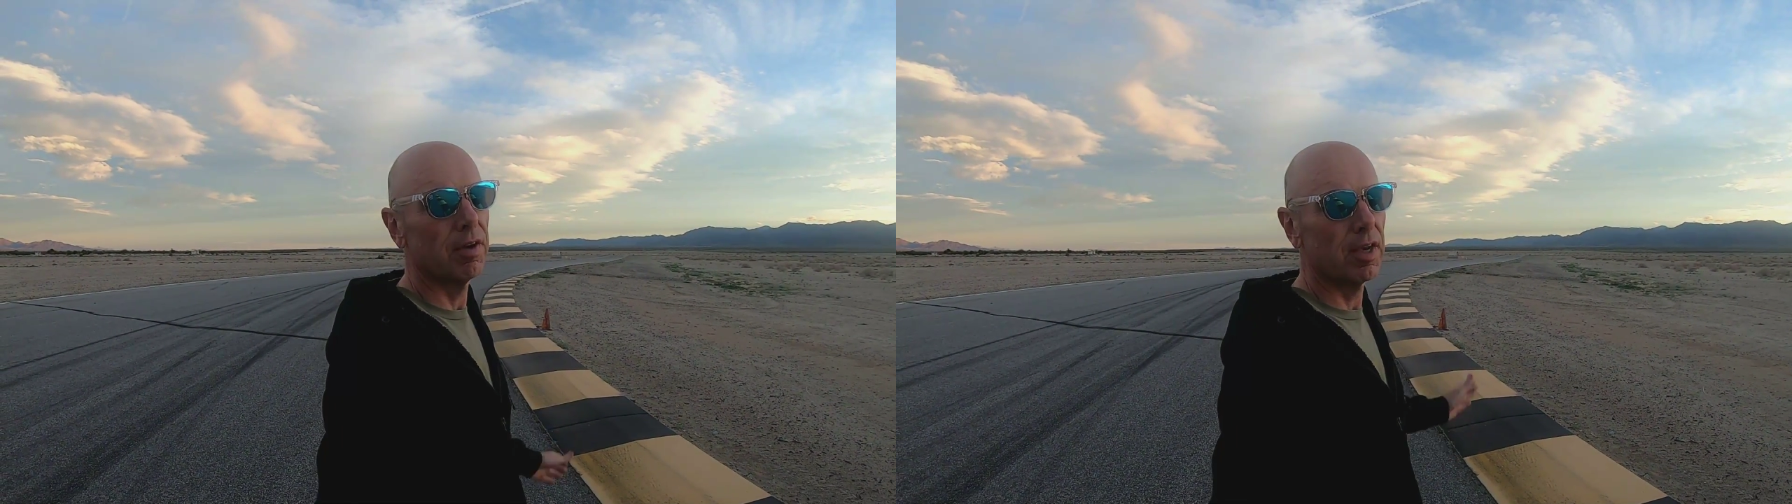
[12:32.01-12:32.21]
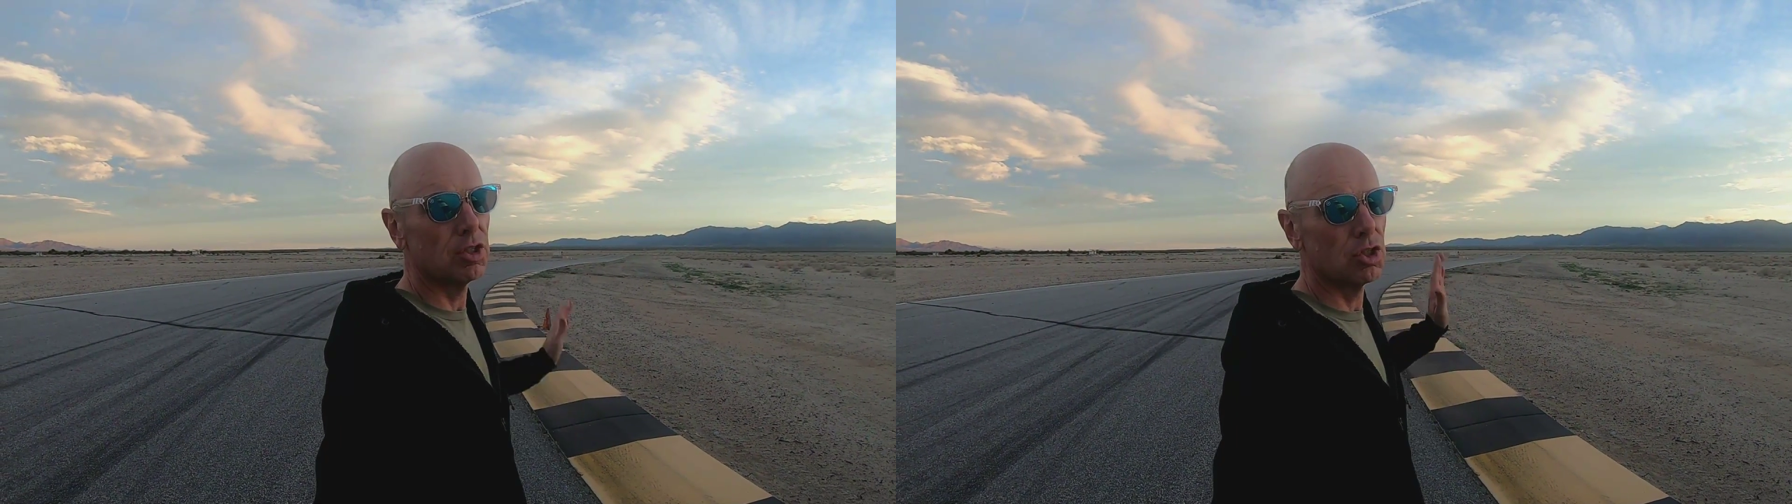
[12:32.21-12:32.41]
a
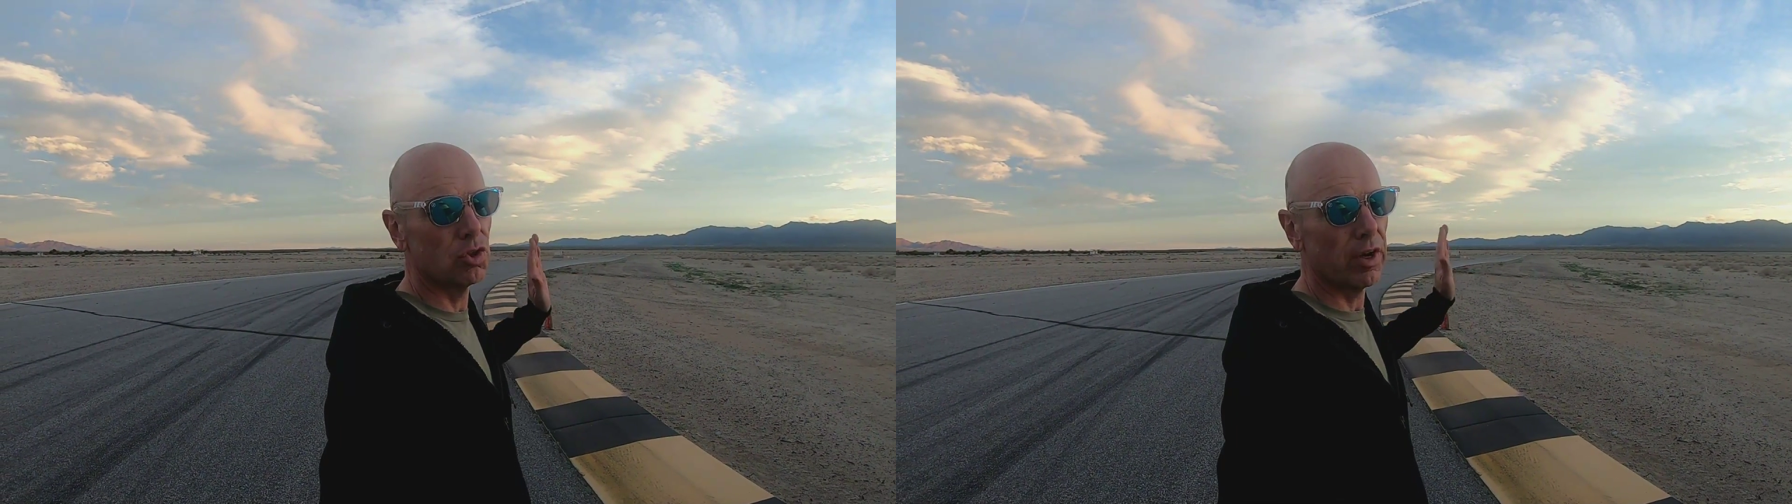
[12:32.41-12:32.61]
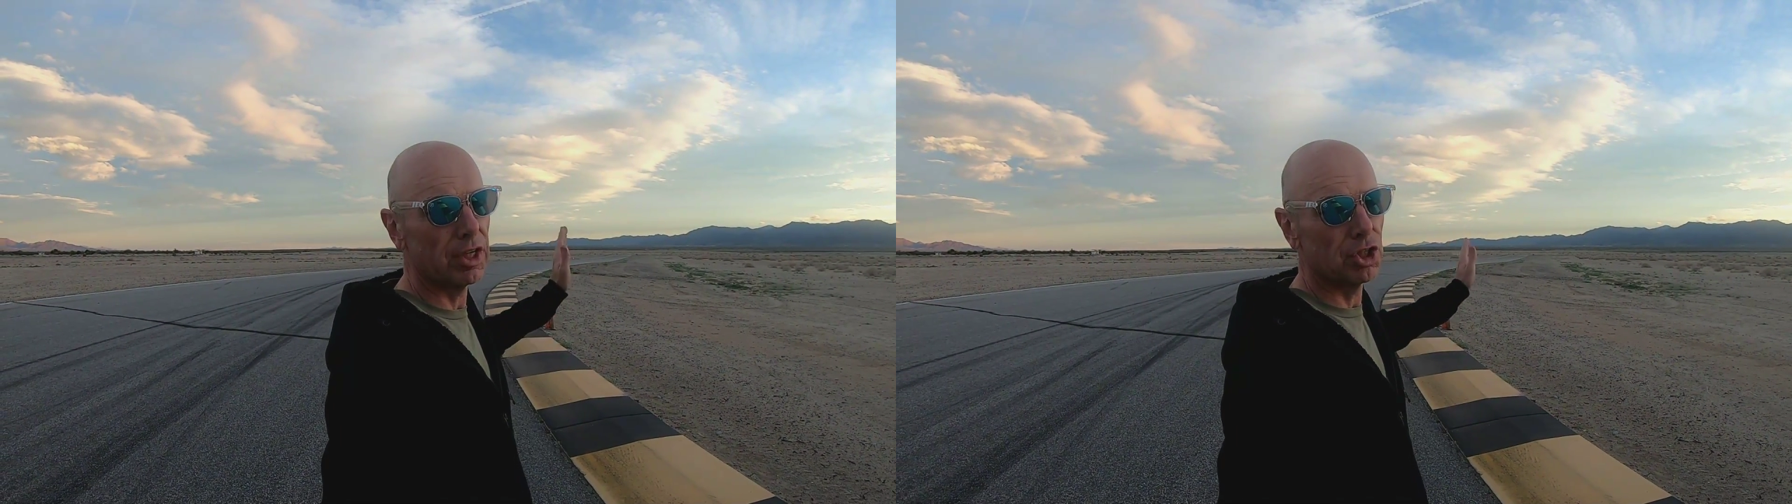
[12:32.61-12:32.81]
nice
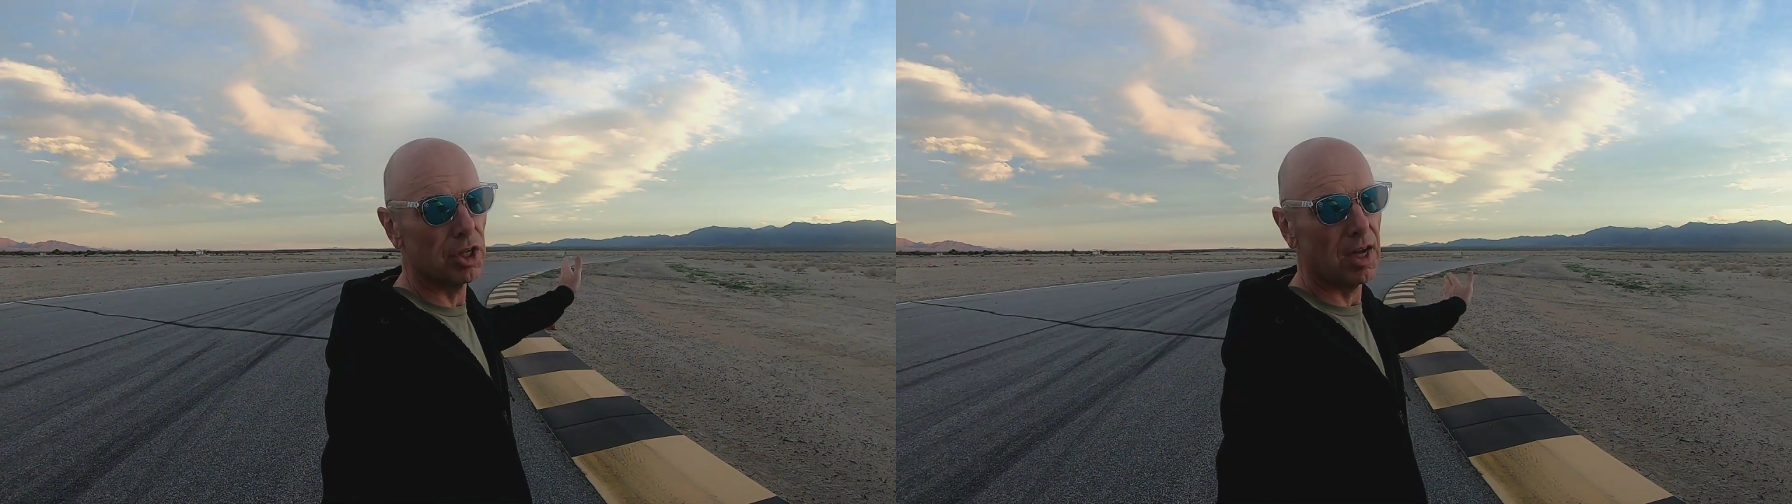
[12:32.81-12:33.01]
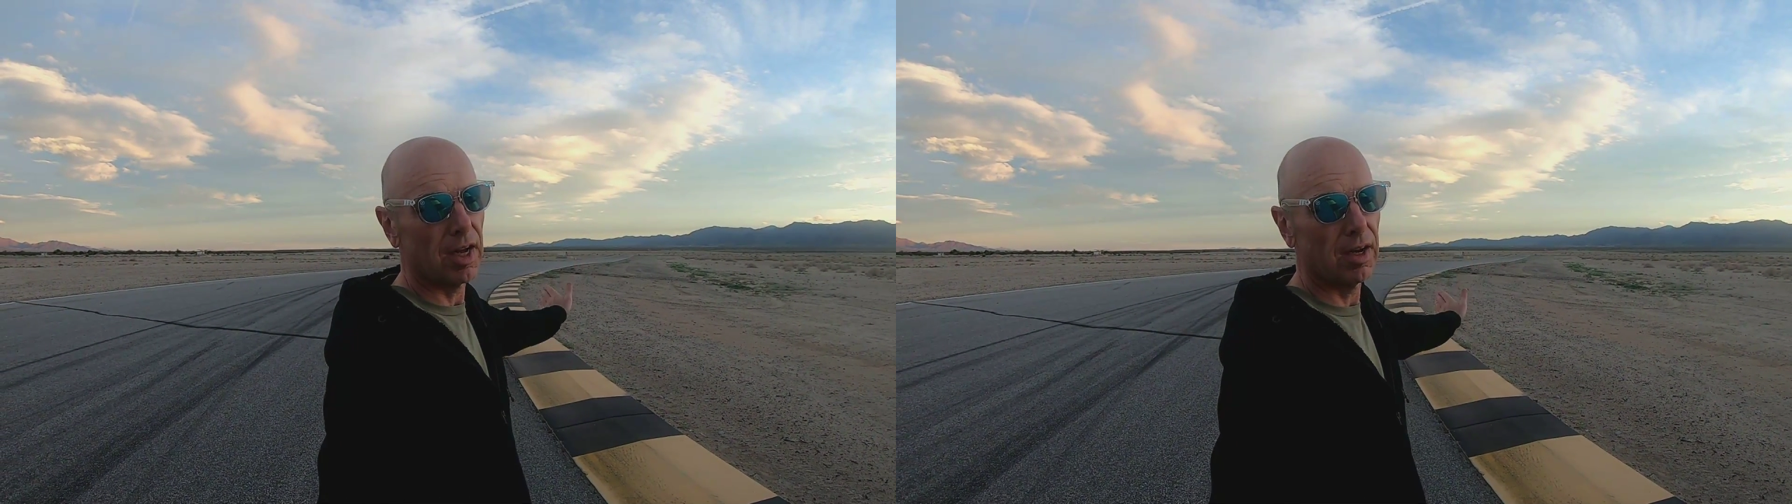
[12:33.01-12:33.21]
straight
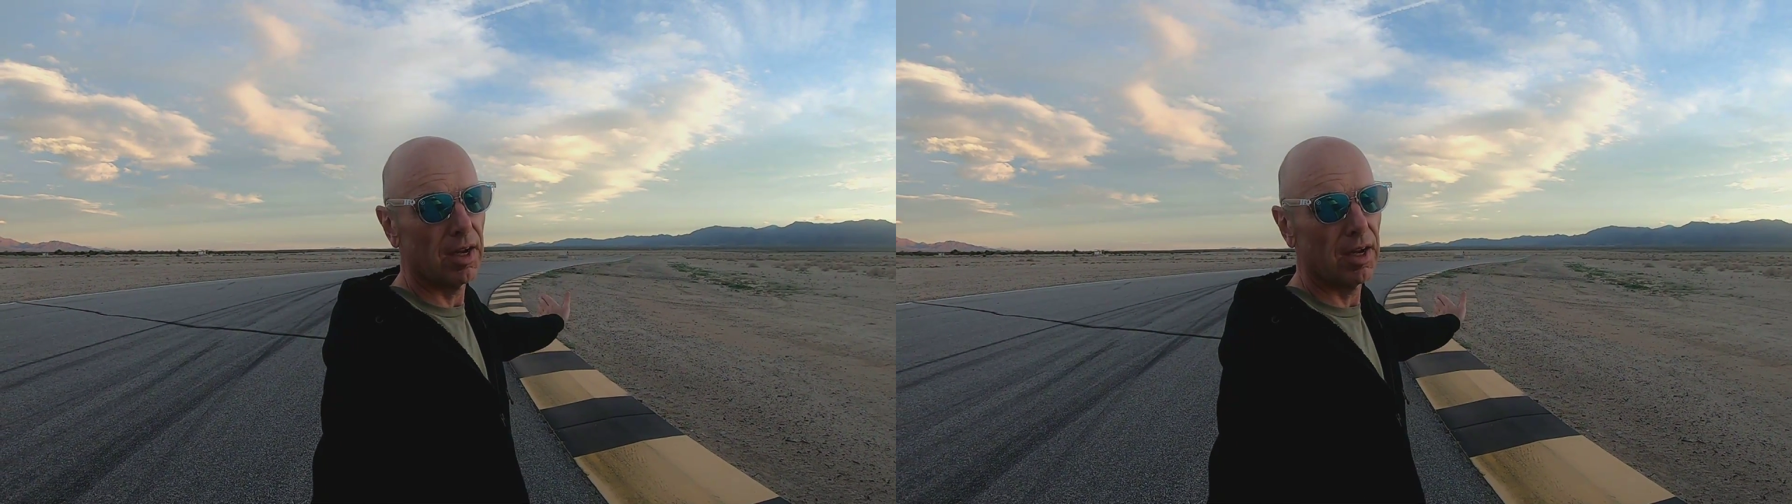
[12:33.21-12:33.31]
shot